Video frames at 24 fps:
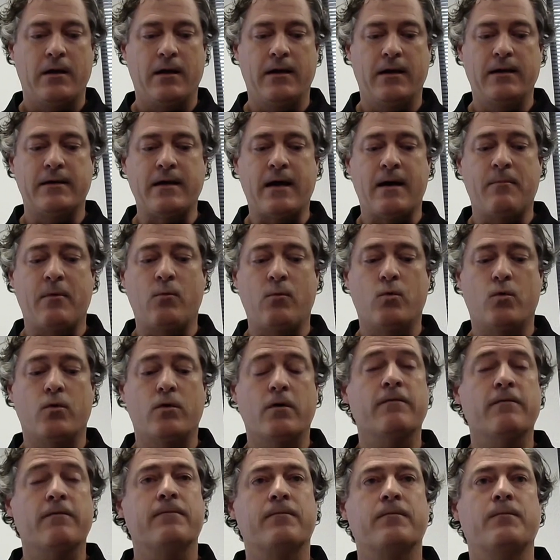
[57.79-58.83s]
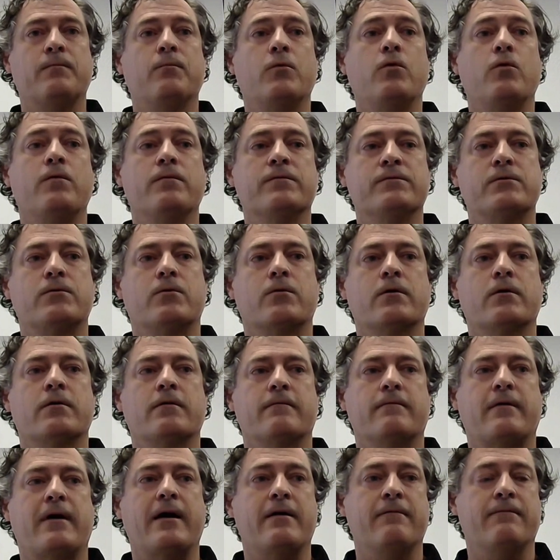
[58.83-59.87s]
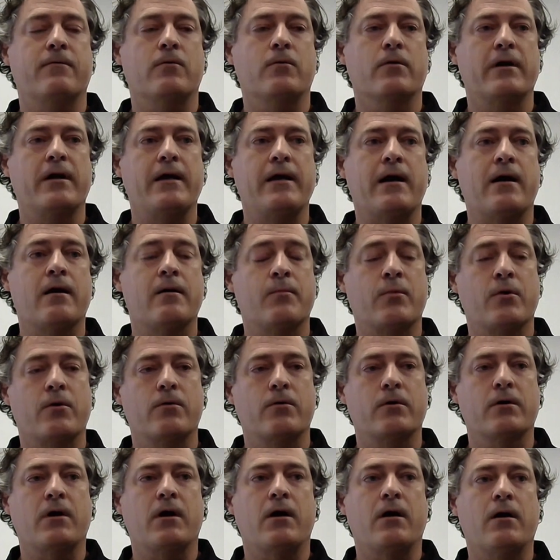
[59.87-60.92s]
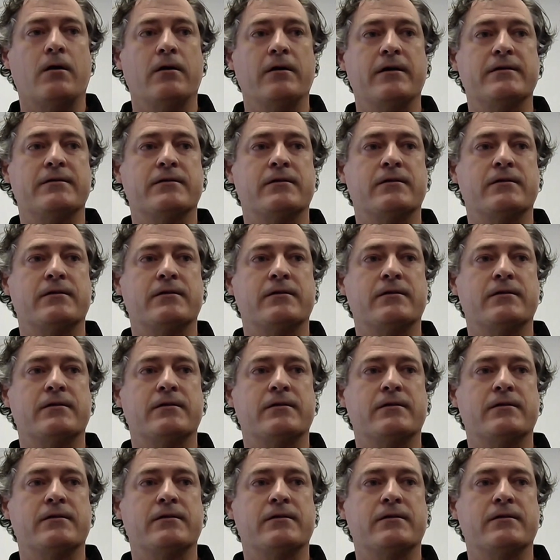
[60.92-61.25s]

anytime a wolf moves north of I-40, our protocol